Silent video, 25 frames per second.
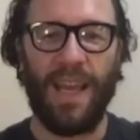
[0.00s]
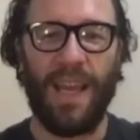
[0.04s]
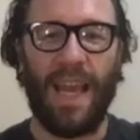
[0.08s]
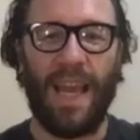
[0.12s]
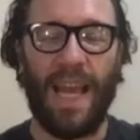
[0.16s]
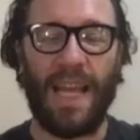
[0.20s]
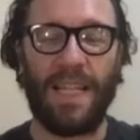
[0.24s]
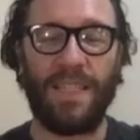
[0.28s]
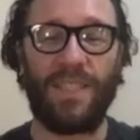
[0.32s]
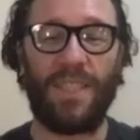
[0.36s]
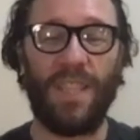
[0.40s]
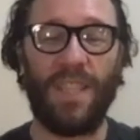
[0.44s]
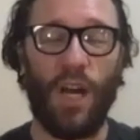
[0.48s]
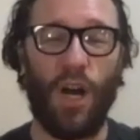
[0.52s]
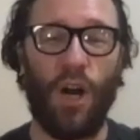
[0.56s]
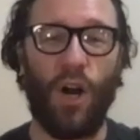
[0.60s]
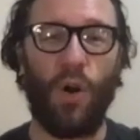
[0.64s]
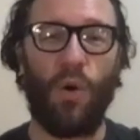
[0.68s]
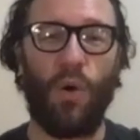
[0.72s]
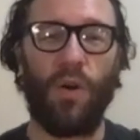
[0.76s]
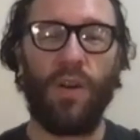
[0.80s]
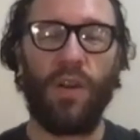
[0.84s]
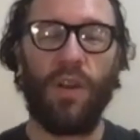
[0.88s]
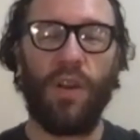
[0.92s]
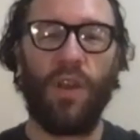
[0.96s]

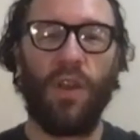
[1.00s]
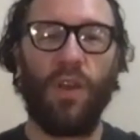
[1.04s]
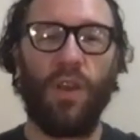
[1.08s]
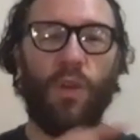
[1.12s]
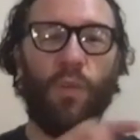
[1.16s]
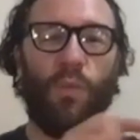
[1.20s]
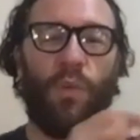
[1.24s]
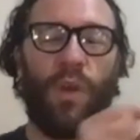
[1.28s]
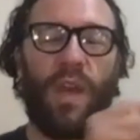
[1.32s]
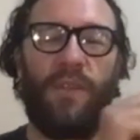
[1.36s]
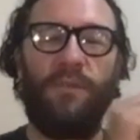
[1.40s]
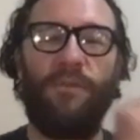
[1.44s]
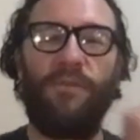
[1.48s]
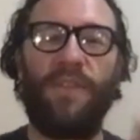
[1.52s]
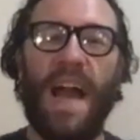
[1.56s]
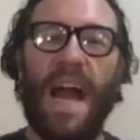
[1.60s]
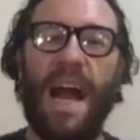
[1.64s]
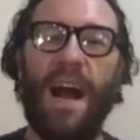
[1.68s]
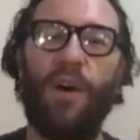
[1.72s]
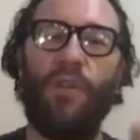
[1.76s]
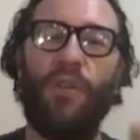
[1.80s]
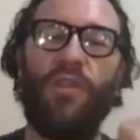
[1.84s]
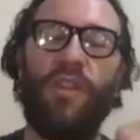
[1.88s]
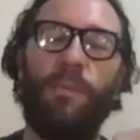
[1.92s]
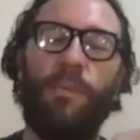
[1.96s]
so we
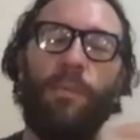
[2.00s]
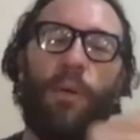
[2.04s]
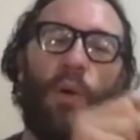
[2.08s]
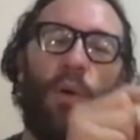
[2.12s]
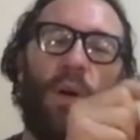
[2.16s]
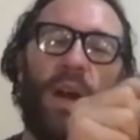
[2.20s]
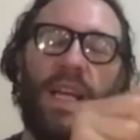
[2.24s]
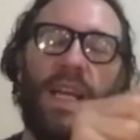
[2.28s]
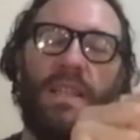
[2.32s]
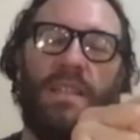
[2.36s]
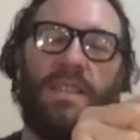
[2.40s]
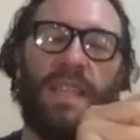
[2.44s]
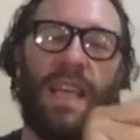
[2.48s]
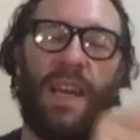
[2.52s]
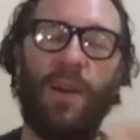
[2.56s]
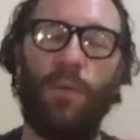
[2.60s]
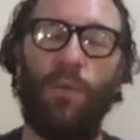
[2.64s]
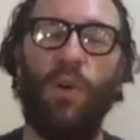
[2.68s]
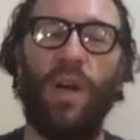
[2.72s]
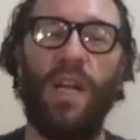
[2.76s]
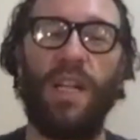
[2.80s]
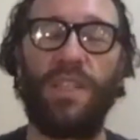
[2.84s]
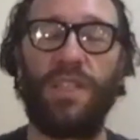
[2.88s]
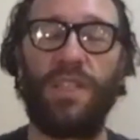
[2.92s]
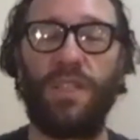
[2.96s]
found the points at
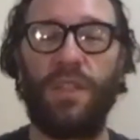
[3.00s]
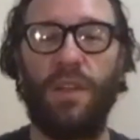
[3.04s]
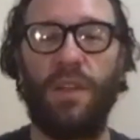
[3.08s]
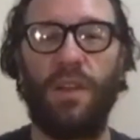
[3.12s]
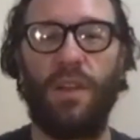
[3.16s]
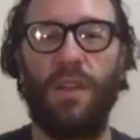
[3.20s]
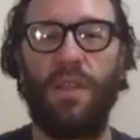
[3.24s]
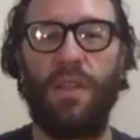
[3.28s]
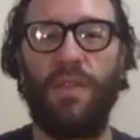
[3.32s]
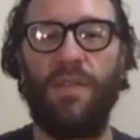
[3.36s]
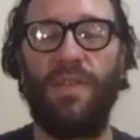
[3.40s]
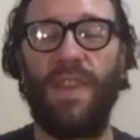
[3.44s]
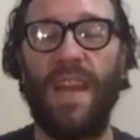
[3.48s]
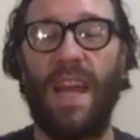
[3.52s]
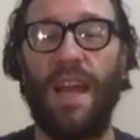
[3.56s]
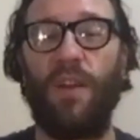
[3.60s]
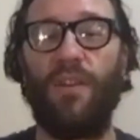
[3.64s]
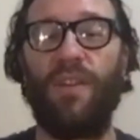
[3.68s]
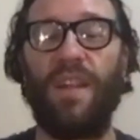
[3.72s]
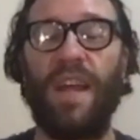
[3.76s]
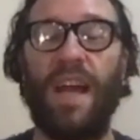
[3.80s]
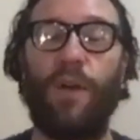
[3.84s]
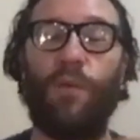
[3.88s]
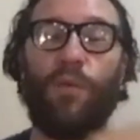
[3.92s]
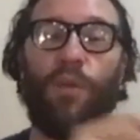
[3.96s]
which their
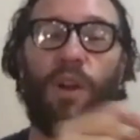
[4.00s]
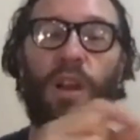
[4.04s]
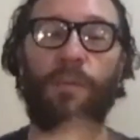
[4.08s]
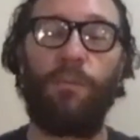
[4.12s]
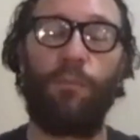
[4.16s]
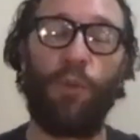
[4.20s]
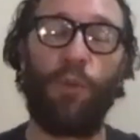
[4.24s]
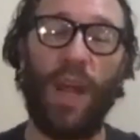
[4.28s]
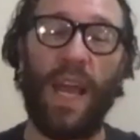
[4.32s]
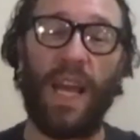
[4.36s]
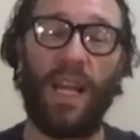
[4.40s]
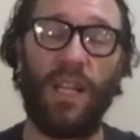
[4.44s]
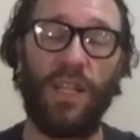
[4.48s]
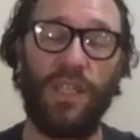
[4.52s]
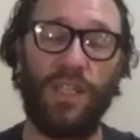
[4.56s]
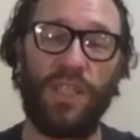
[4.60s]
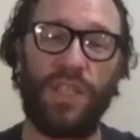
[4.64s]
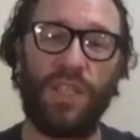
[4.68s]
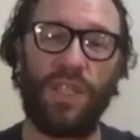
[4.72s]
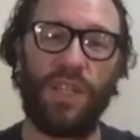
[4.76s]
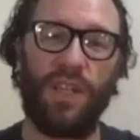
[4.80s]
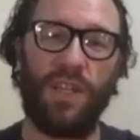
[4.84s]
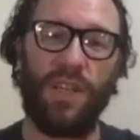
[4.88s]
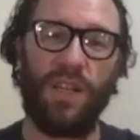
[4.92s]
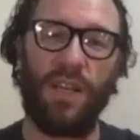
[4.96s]
network
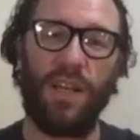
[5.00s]
bridged,